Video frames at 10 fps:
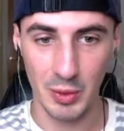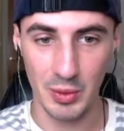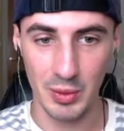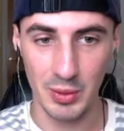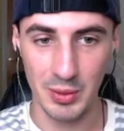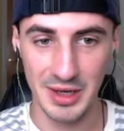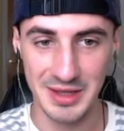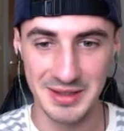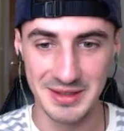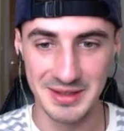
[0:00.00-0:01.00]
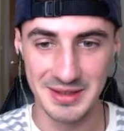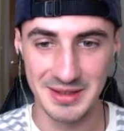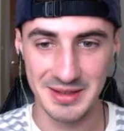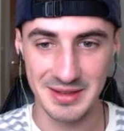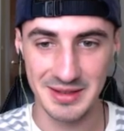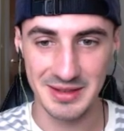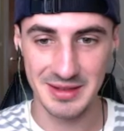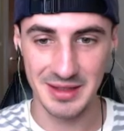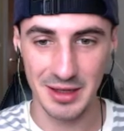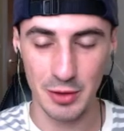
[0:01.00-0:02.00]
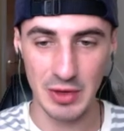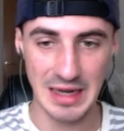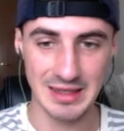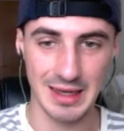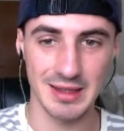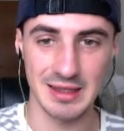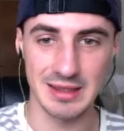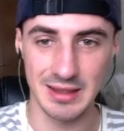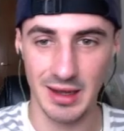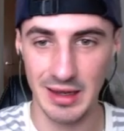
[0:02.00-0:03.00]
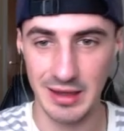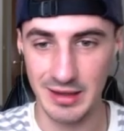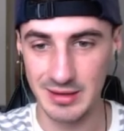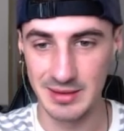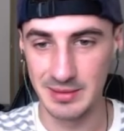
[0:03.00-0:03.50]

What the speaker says: Ooh. I hope Raxas doesn't die here.